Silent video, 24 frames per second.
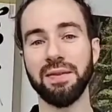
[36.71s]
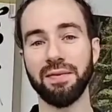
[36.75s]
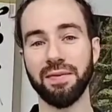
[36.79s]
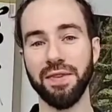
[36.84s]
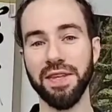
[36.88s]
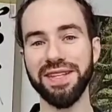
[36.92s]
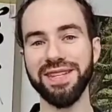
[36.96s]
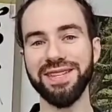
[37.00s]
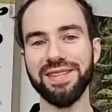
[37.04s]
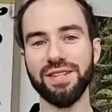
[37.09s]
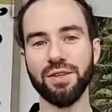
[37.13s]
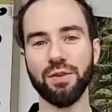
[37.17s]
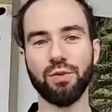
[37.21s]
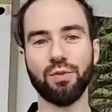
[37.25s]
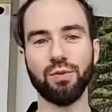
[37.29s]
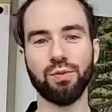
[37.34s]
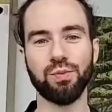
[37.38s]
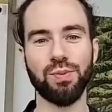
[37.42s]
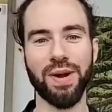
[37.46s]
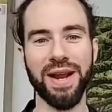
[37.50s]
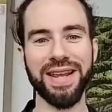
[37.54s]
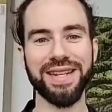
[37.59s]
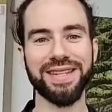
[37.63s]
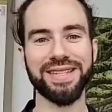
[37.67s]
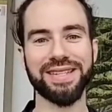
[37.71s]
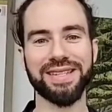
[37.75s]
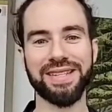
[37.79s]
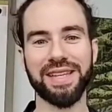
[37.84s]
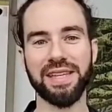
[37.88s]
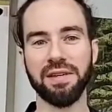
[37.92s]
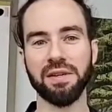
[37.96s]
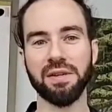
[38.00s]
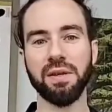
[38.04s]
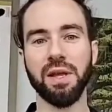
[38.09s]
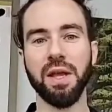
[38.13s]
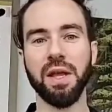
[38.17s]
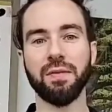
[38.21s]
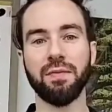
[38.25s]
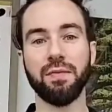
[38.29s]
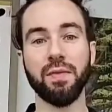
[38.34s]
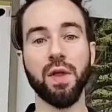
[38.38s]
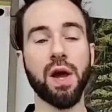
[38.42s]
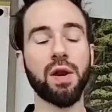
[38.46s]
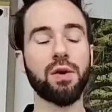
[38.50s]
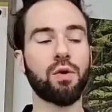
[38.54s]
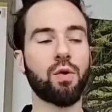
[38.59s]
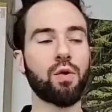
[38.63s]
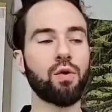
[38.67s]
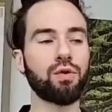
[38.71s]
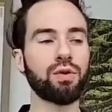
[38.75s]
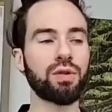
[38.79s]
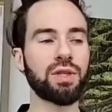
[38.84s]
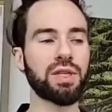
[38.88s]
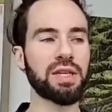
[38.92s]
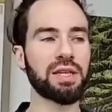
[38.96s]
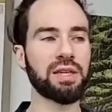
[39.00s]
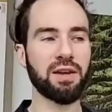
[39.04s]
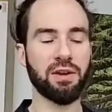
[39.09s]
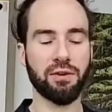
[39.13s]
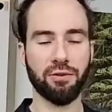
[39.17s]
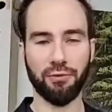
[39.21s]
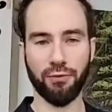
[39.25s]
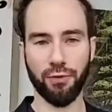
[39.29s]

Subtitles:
This is a great skill not only